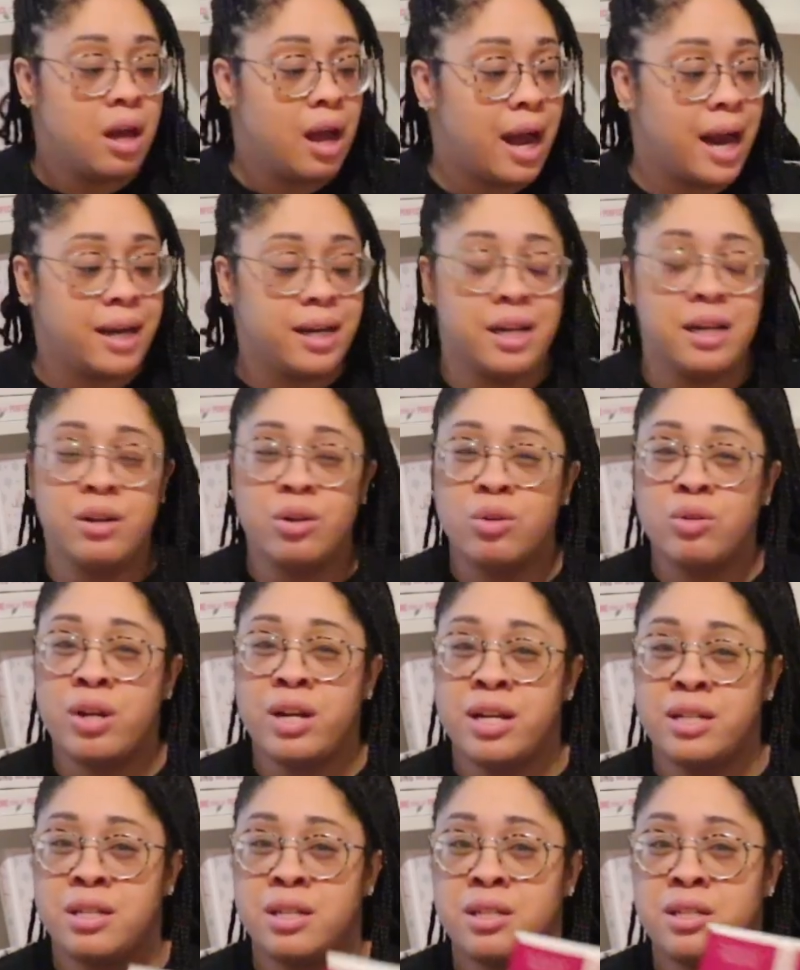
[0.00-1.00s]
I didn't
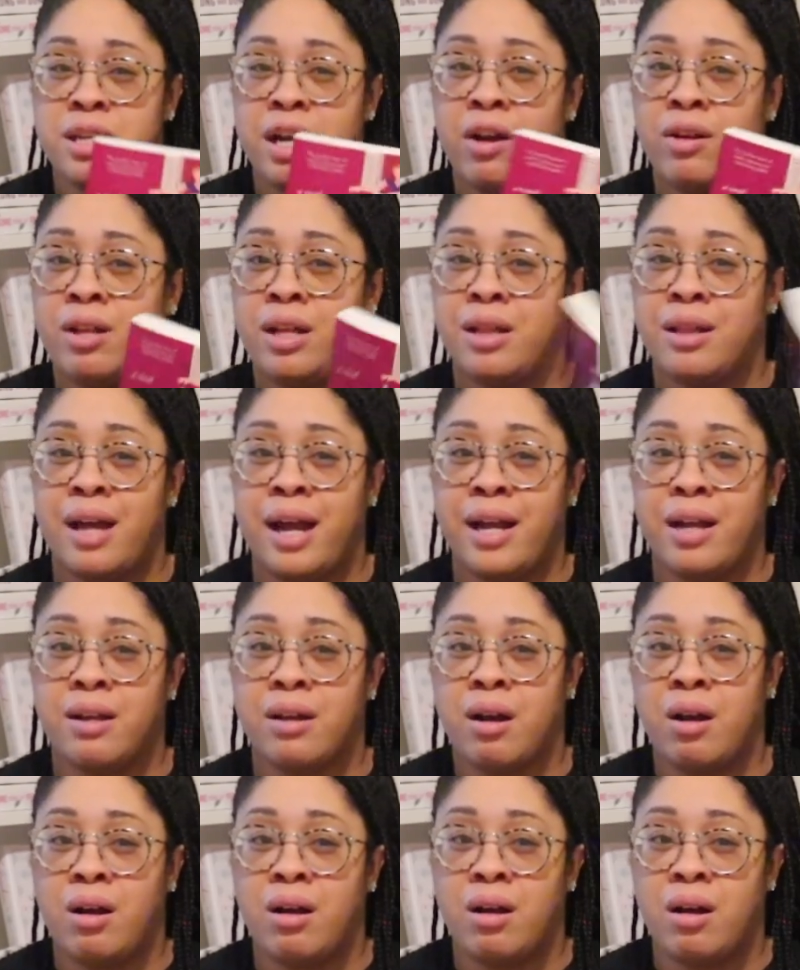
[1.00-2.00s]
necessarily like
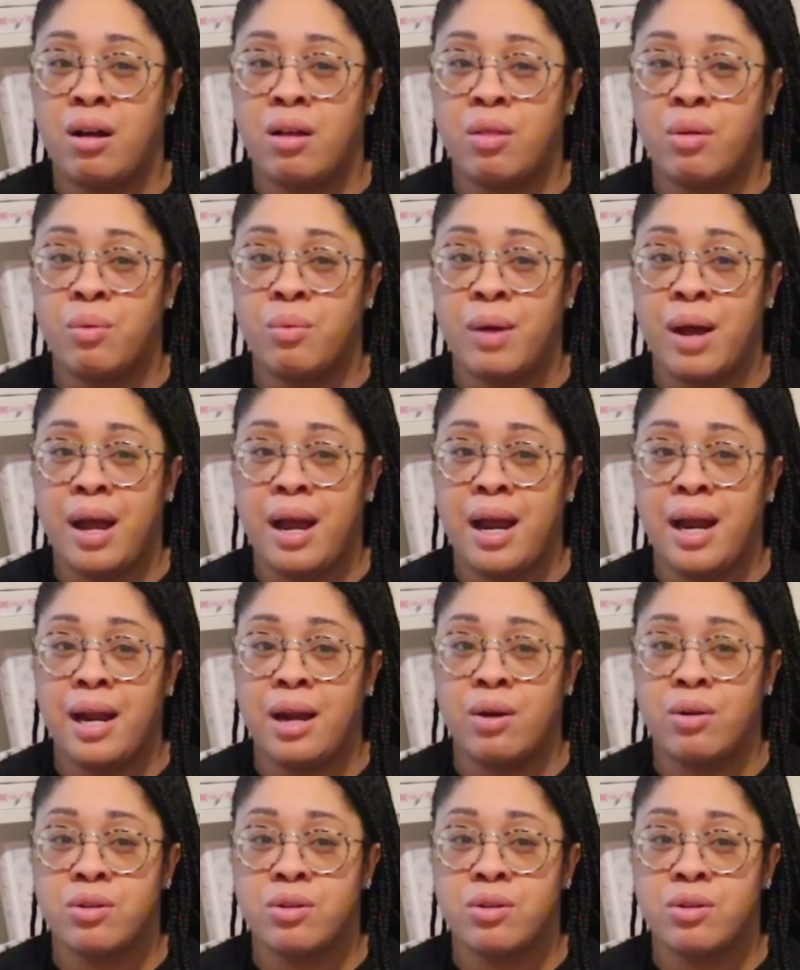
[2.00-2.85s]
all the way,